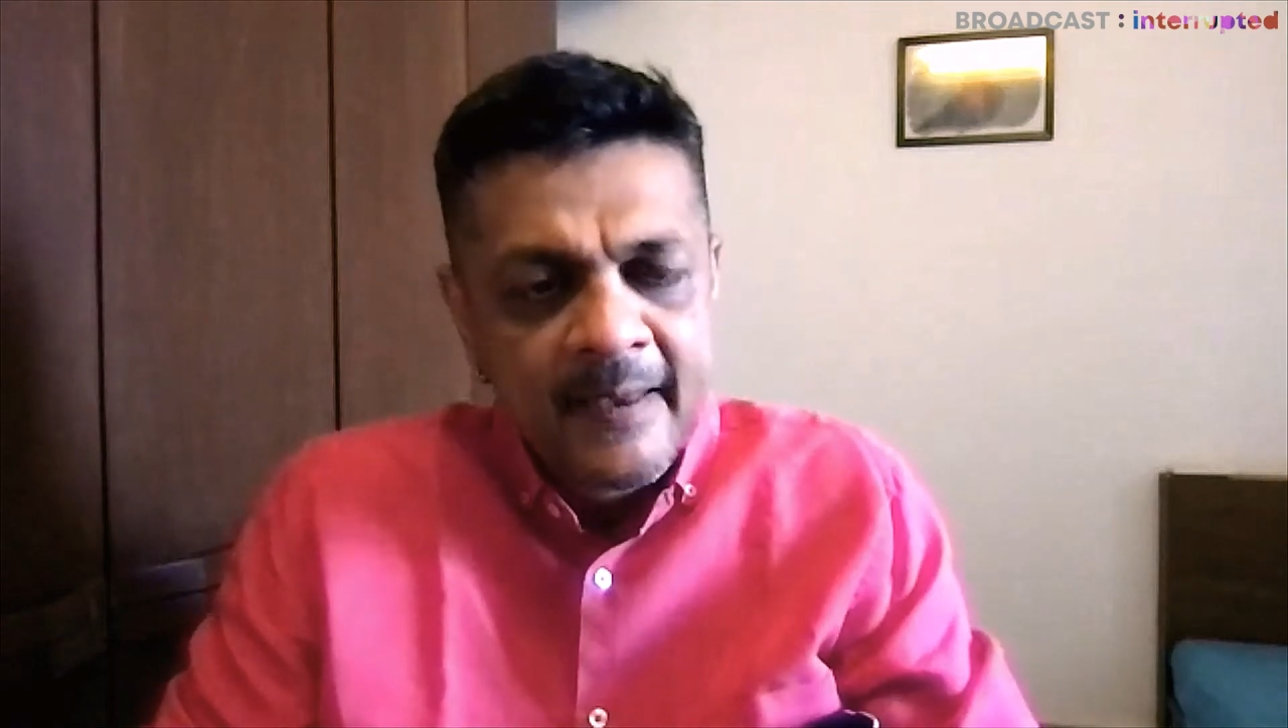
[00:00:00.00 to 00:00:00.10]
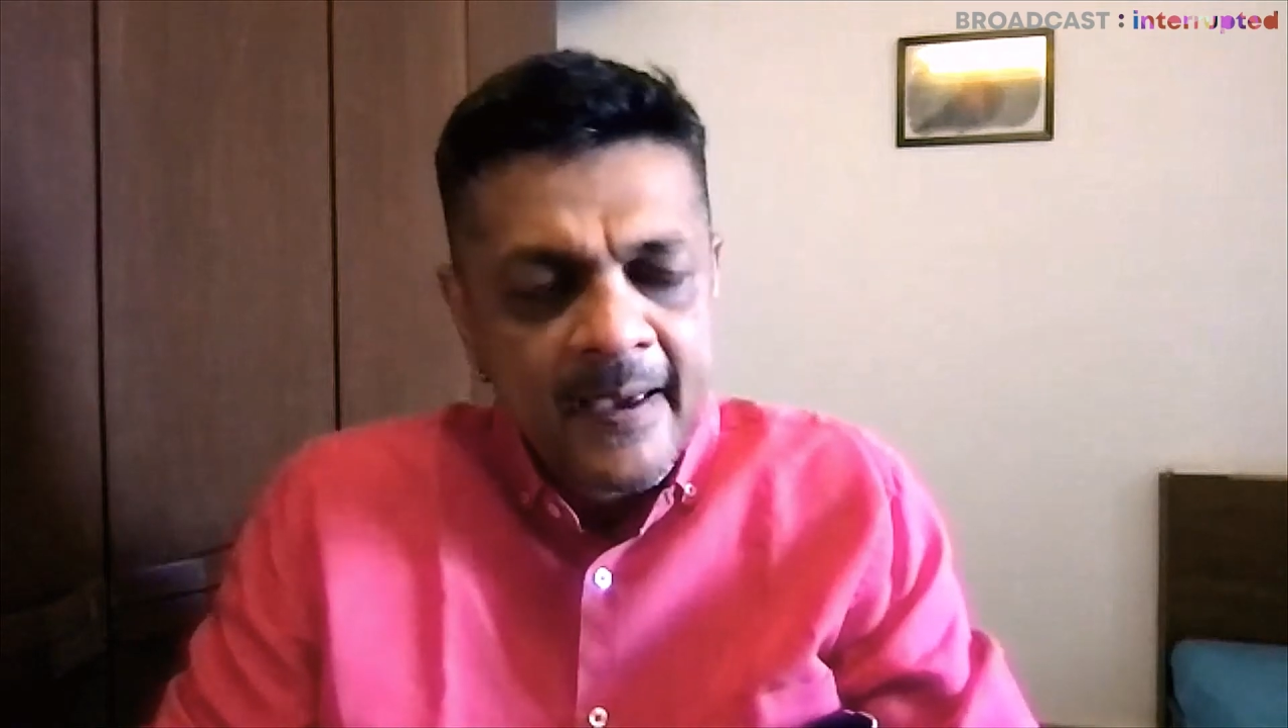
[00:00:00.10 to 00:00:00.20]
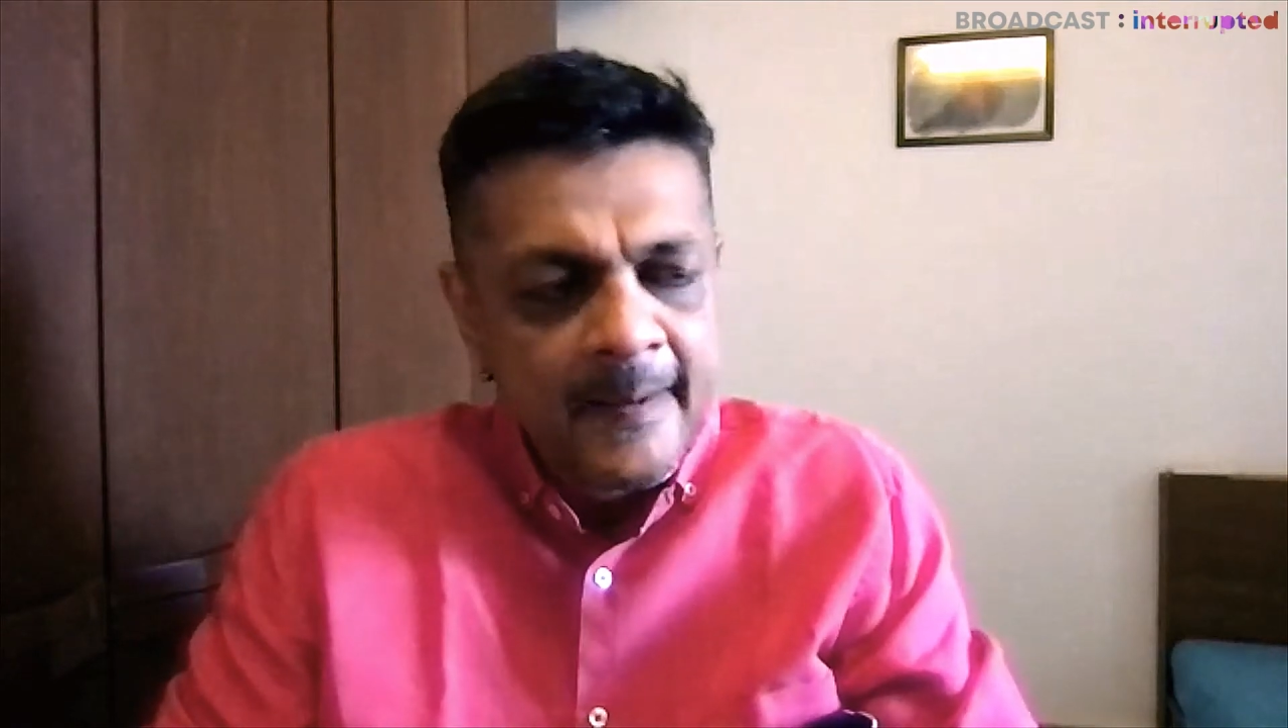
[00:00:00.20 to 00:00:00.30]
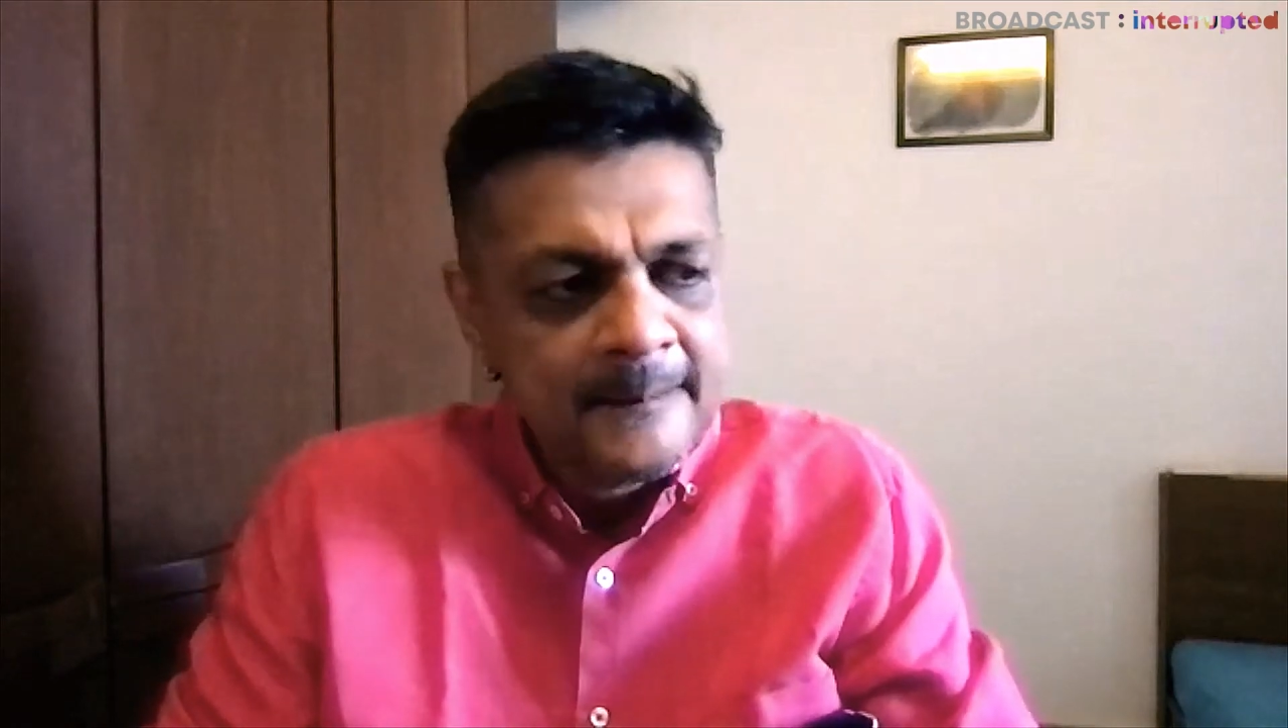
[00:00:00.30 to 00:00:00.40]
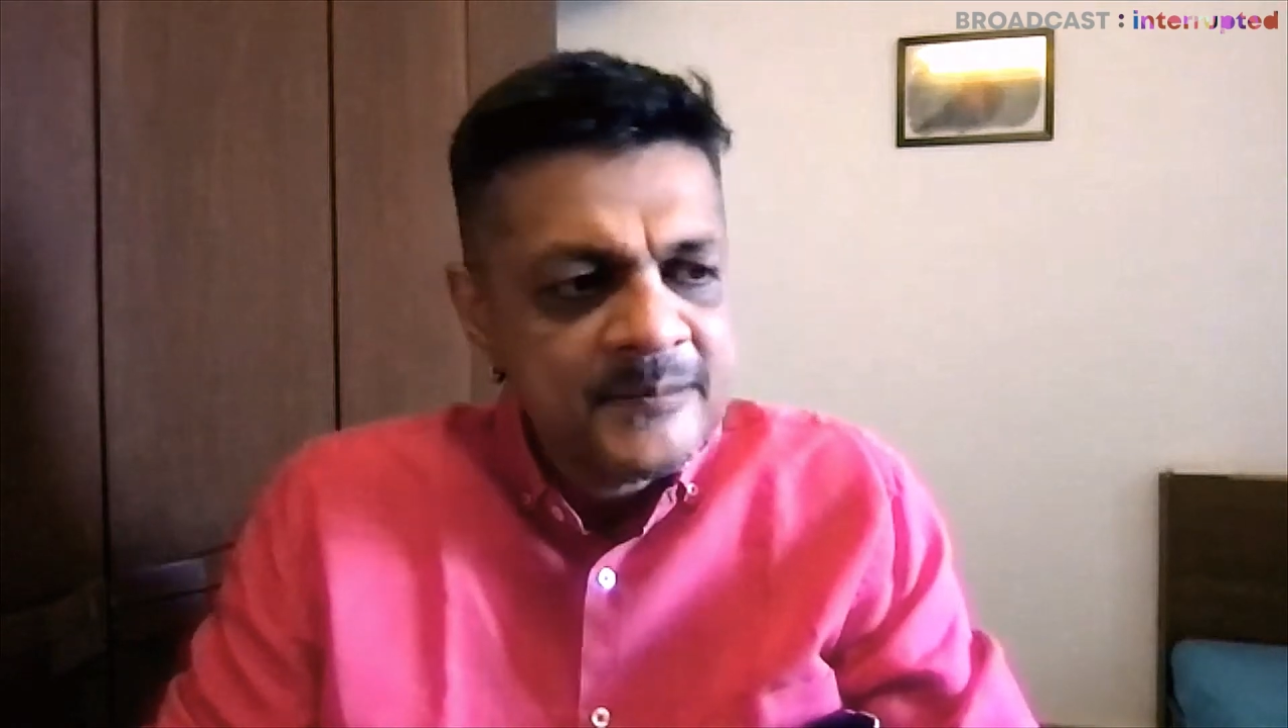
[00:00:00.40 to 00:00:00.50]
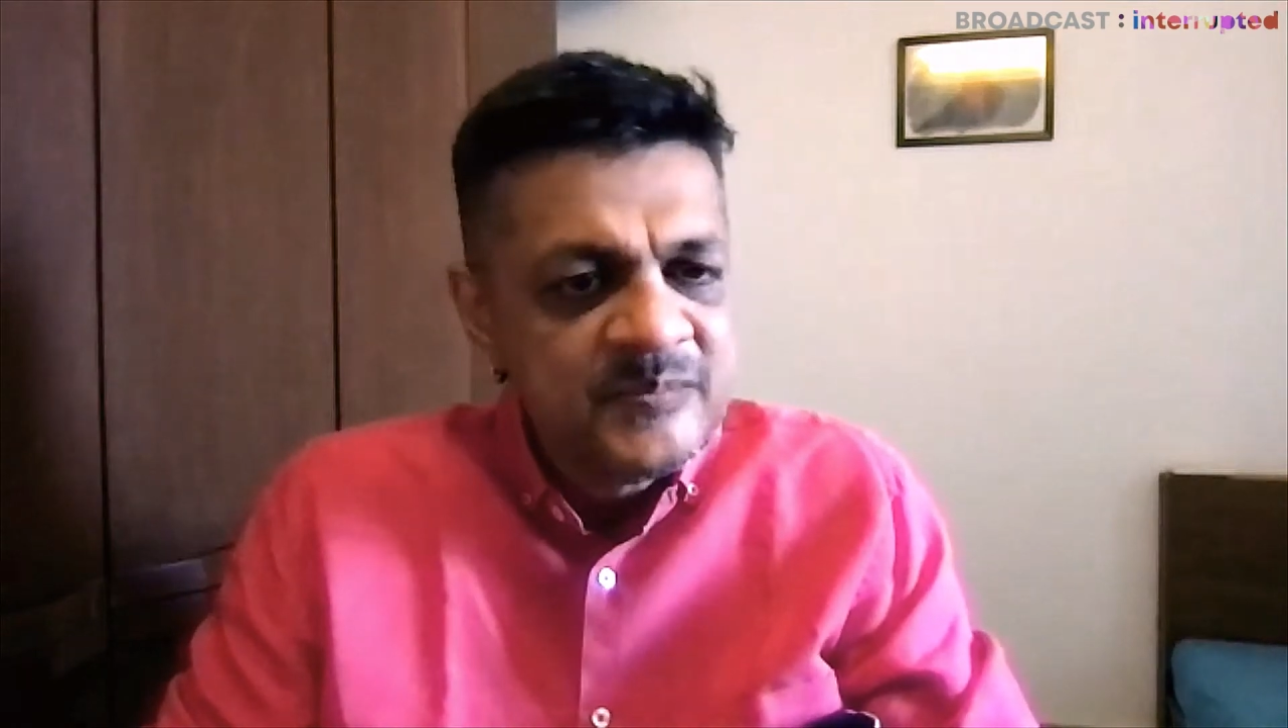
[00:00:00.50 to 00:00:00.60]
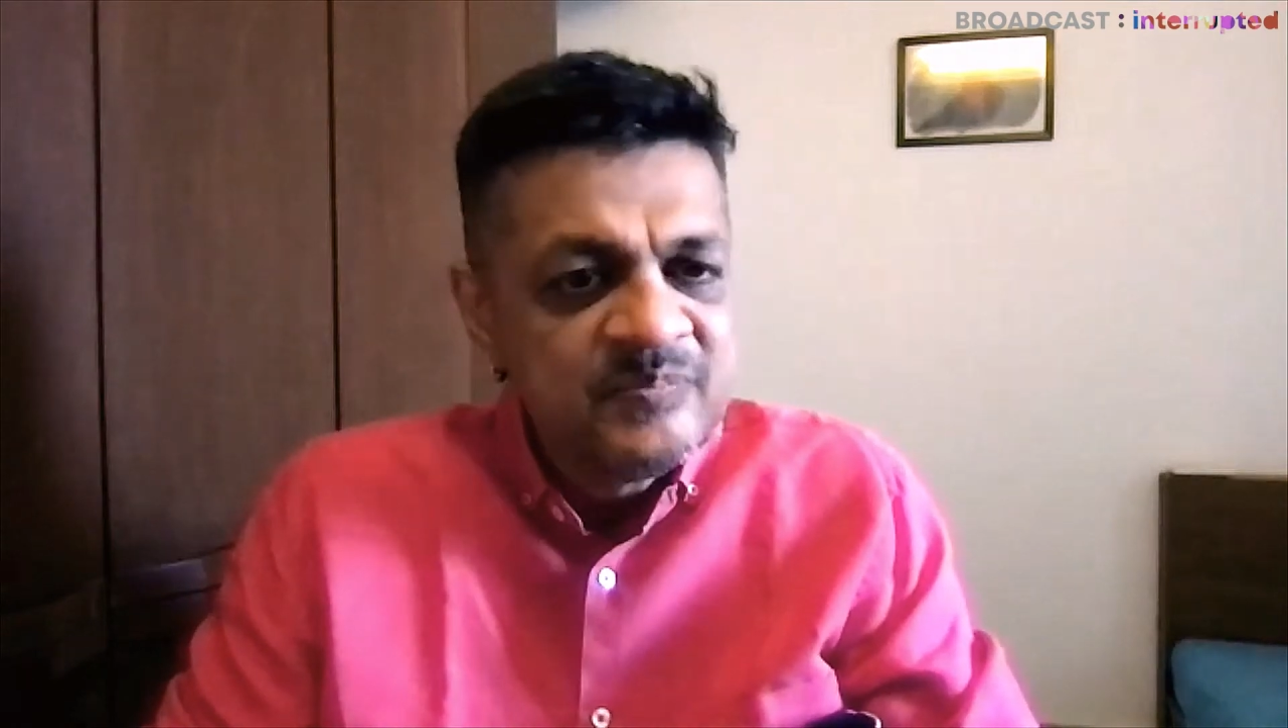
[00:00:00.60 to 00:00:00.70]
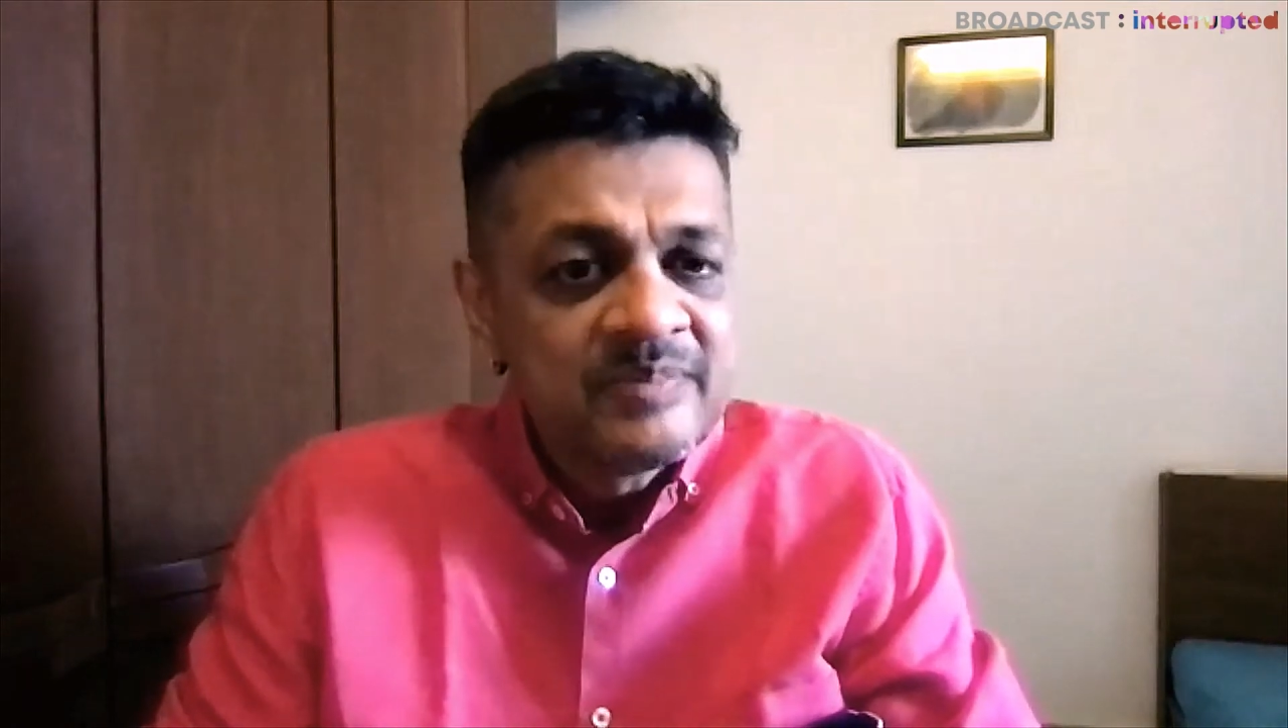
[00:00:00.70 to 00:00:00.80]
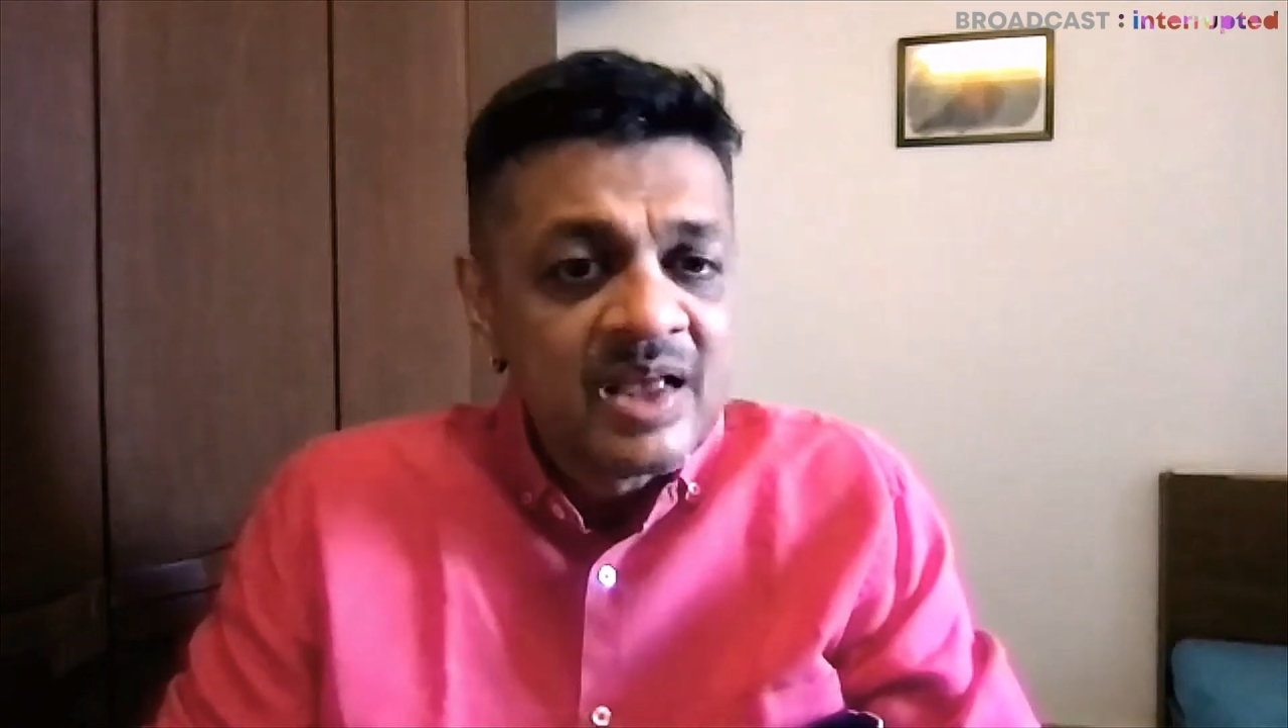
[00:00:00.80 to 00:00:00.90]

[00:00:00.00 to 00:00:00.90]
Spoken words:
graduated.